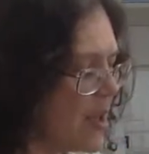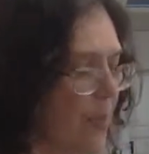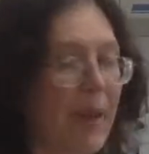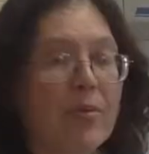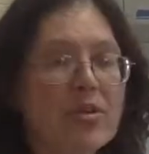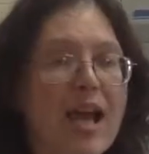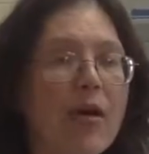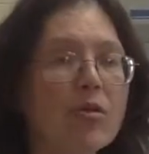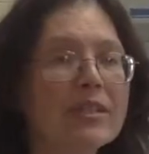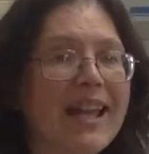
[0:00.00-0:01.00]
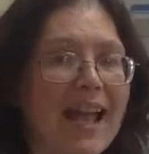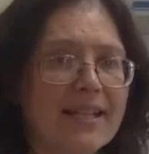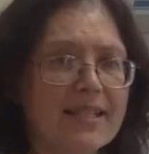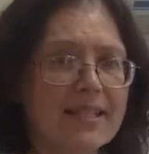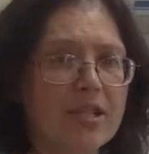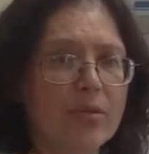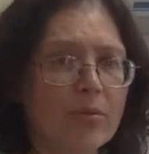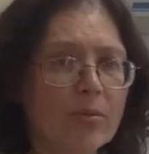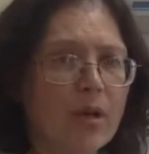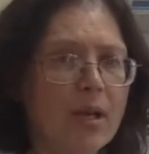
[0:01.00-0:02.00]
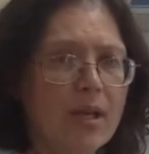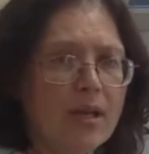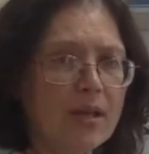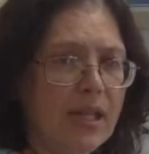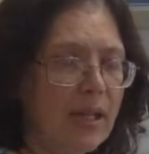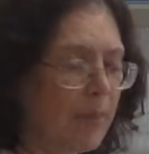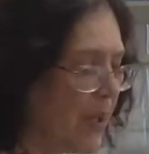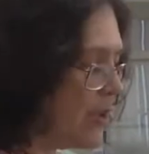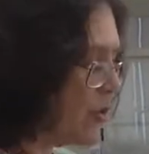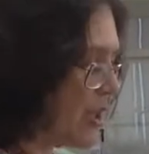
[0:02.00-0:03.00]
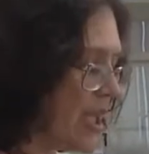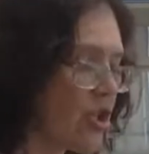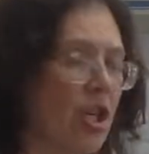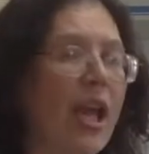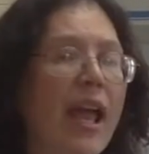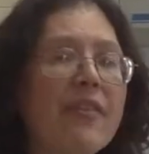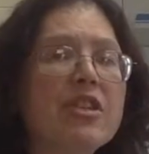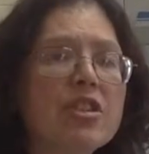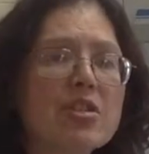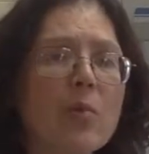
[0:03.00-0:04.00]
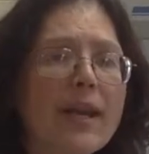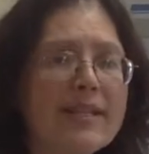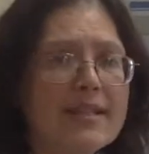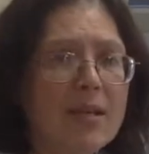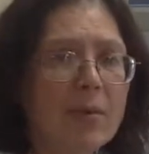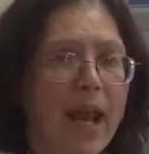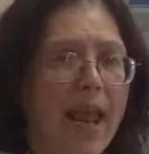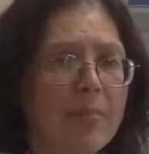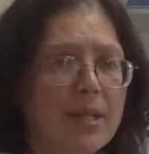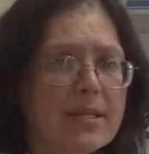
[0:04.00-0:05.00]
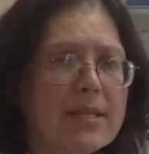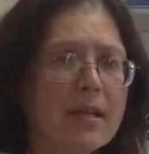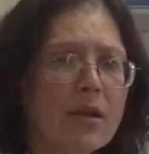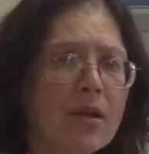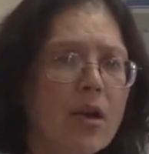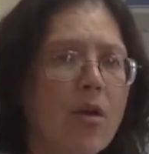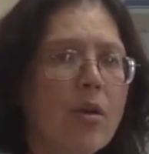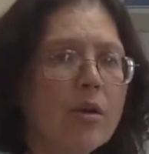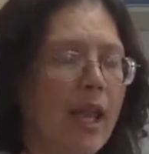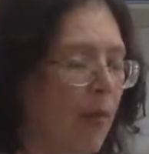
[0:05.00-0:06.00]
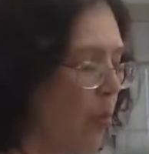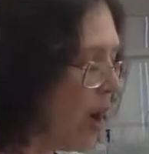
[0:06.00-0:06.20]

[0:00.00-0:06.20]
the paper towel next to the Petri dish, and then just wait and see what happens. Okay,